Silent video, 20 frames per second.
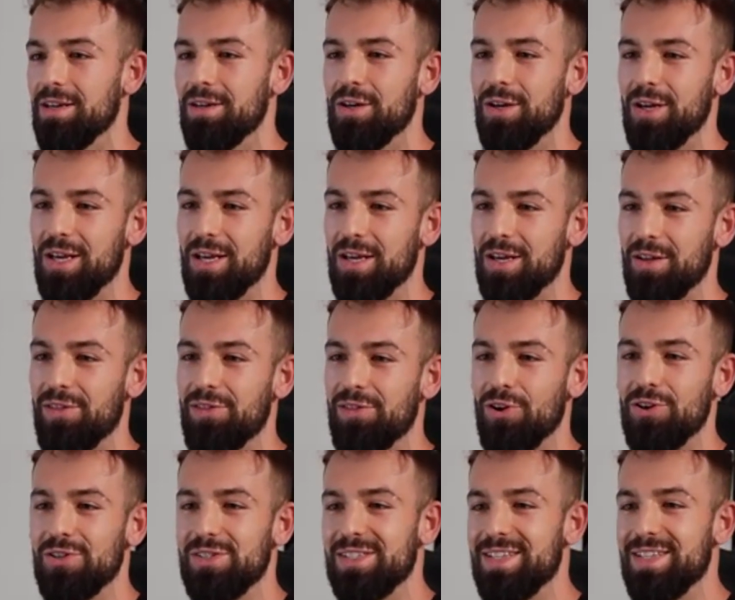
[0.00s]
a
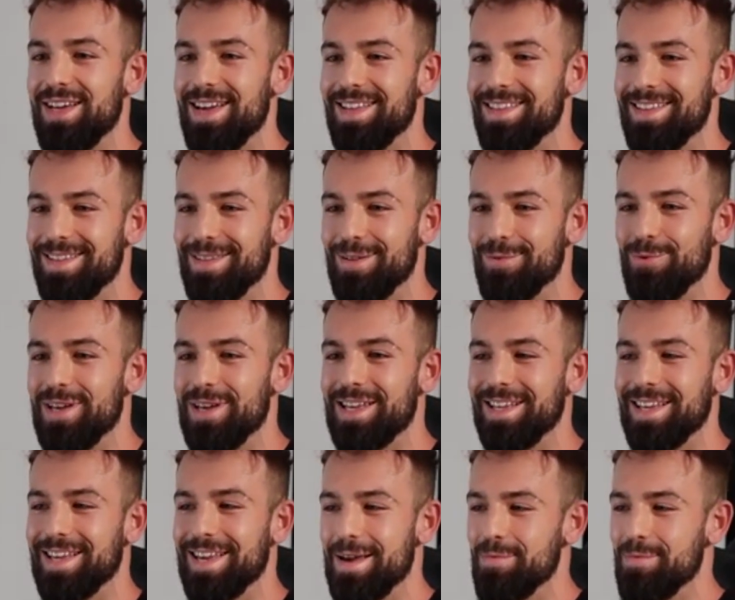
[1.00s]
Thursday, and then the weekend
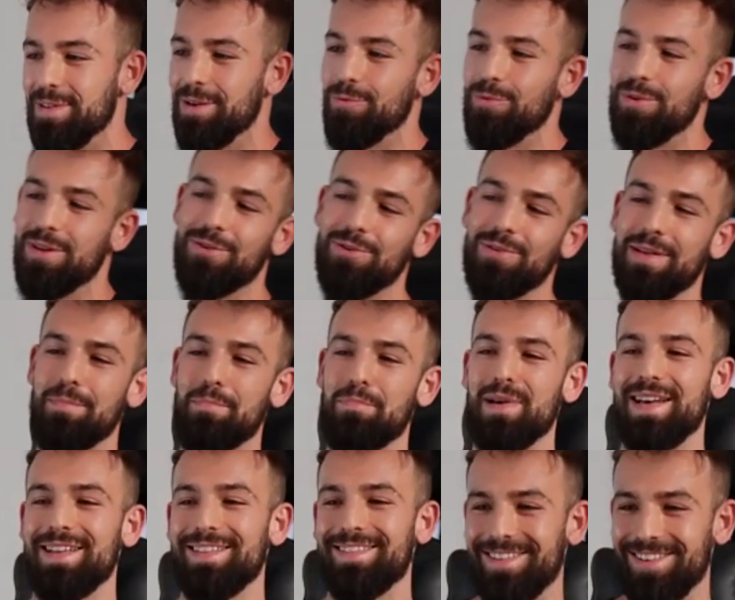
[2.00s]
came and I went on a
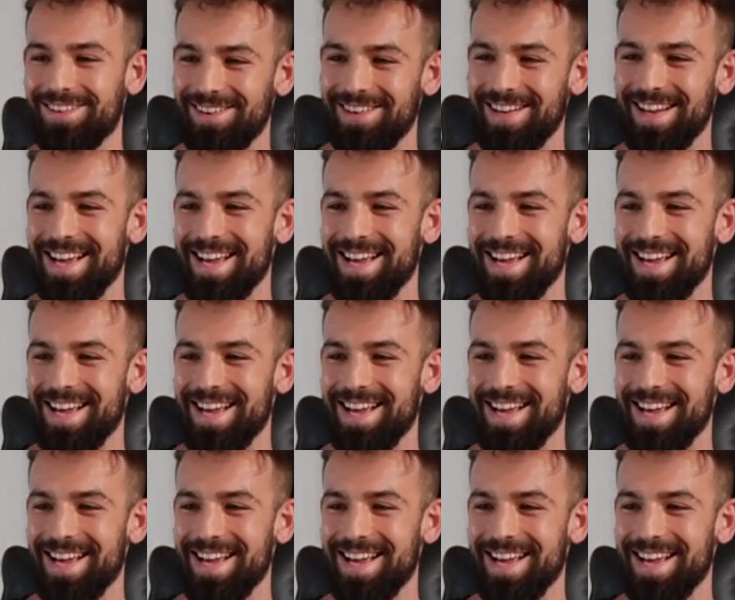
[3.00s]
bender.